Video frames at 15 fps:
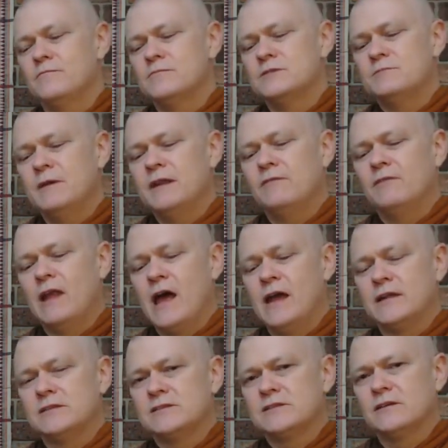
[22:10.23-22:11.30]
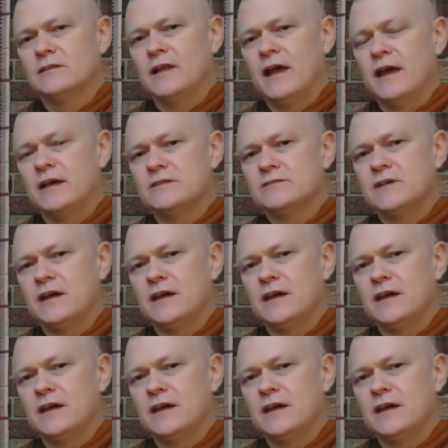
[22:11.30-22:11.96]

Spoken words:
speed of light still has